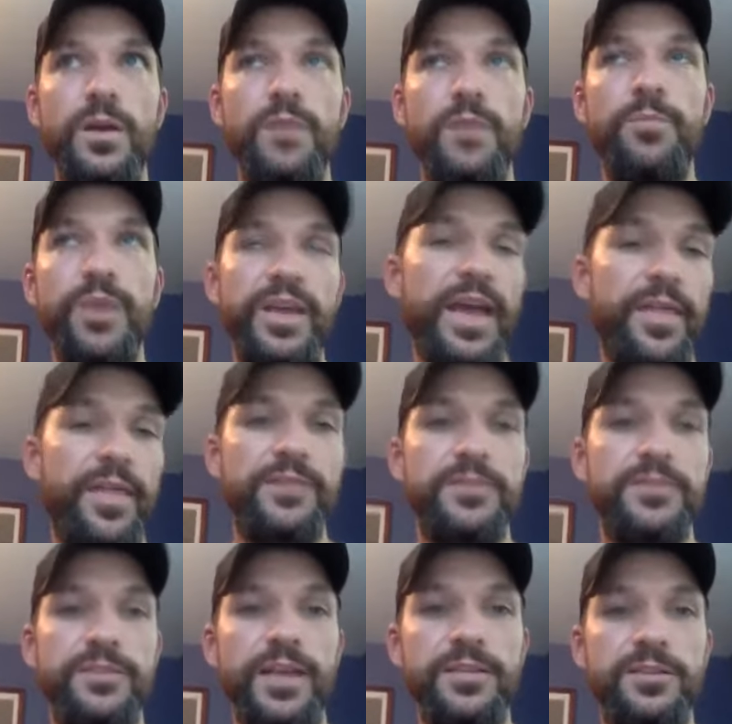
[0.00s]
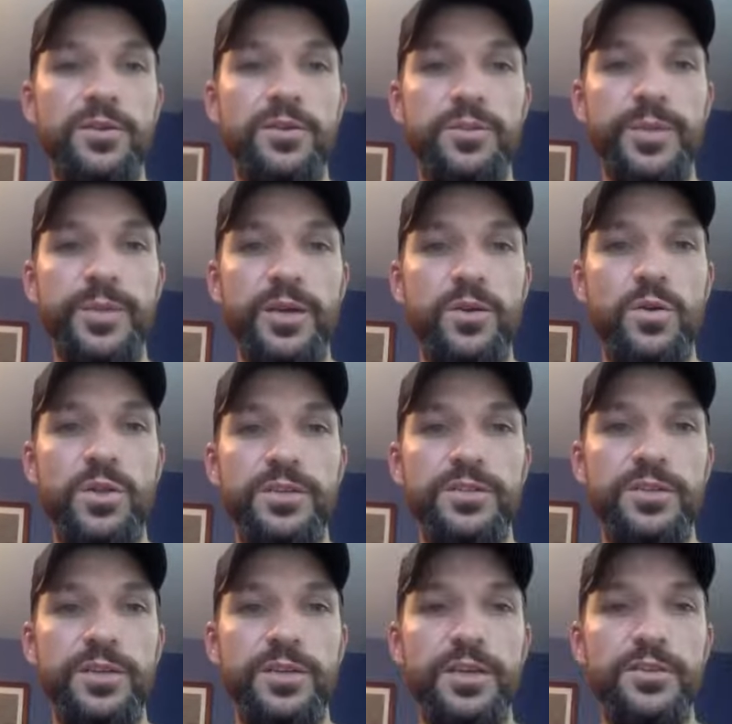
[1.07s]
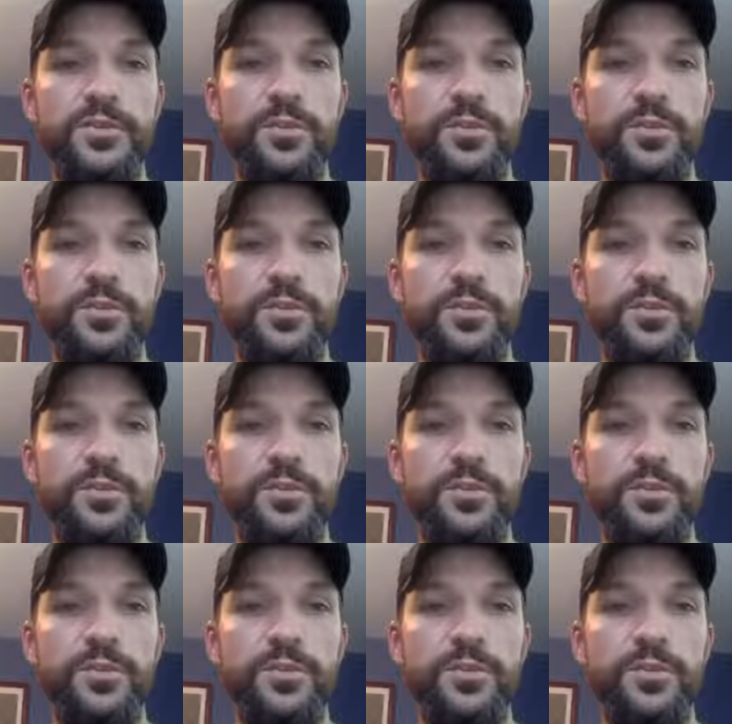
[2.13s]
But yeah, that's the ultimate goal, is to get to a